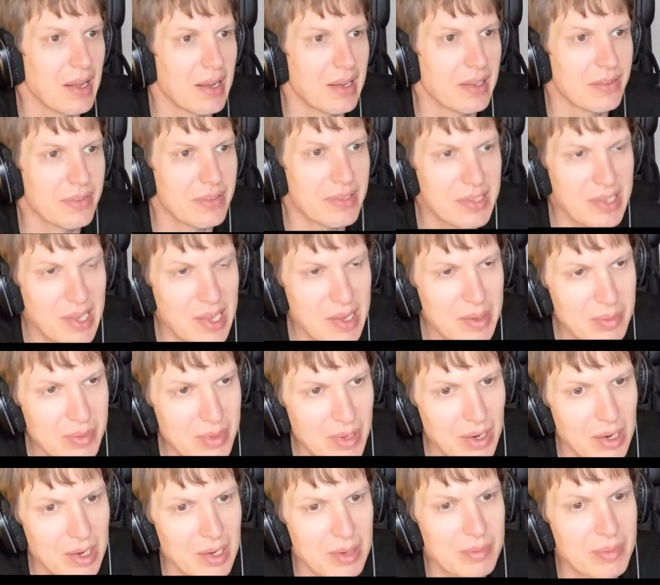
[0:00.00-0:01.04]
At the same
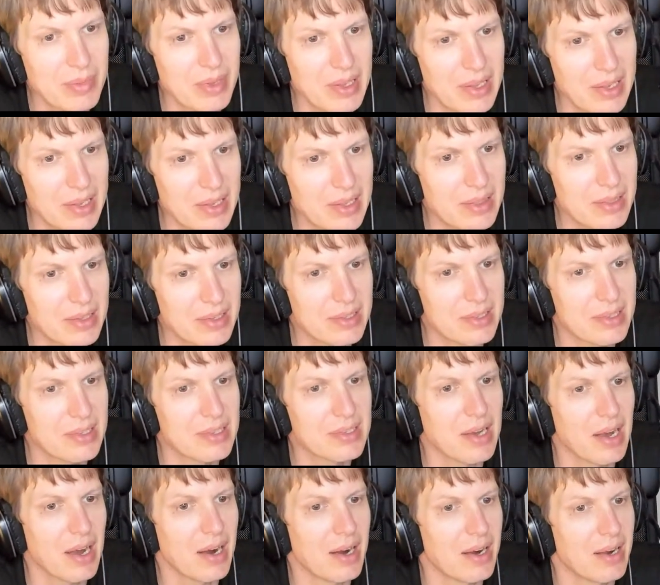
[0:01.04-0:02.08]
time,
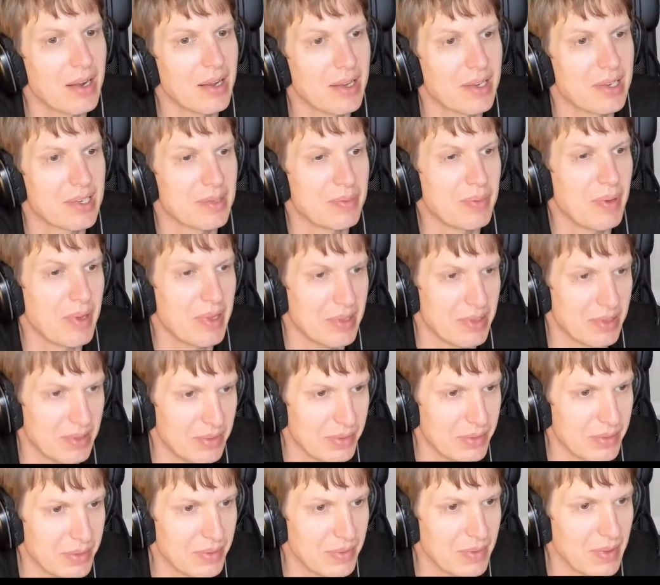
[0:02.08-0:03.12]
indexes are expensive.